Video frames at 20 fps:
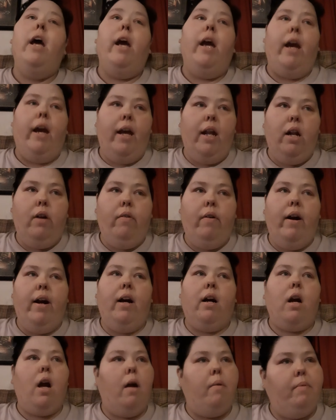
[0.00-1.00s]
Anyway,
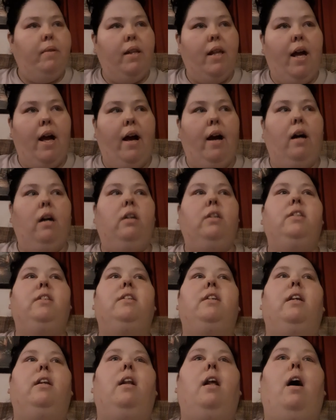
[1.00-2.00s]
I came in the
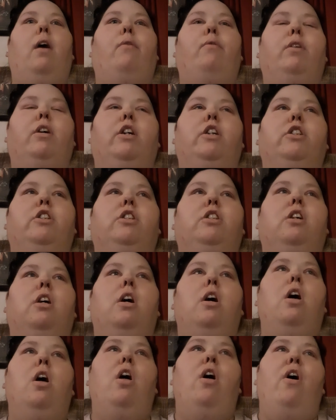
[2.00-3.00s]
house and I was
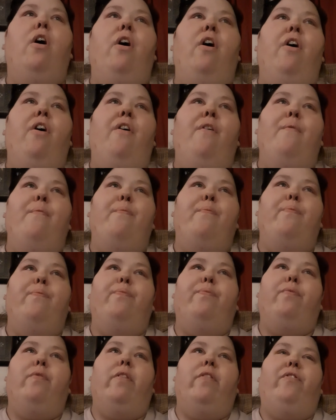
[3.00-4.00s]

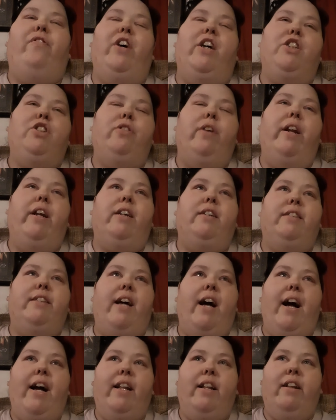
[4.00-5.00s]
frustrated because
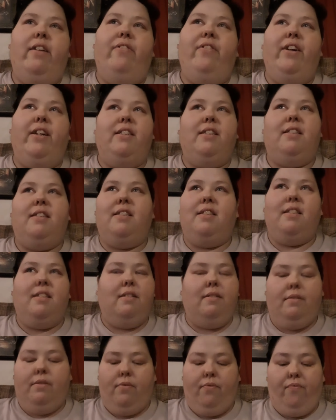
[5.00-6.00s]
I had to fix
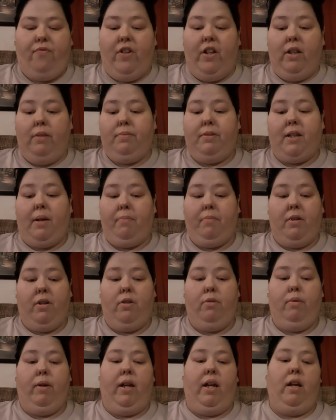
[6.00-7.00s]
Philip something
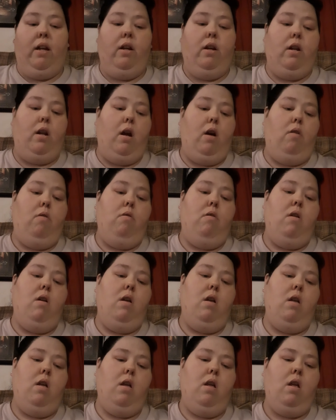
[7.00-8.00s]
to eat, you know.
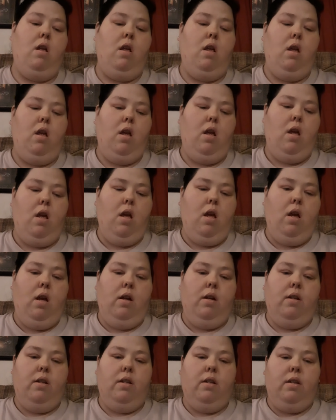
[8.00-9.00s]

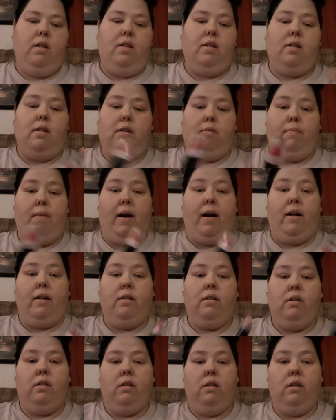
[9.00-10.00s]
This is my
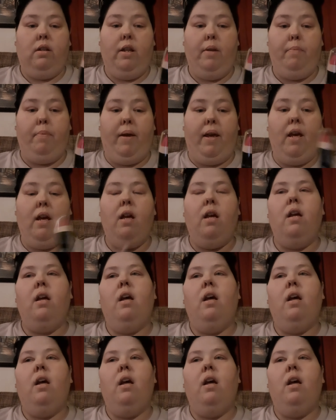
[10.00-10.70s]
lippy.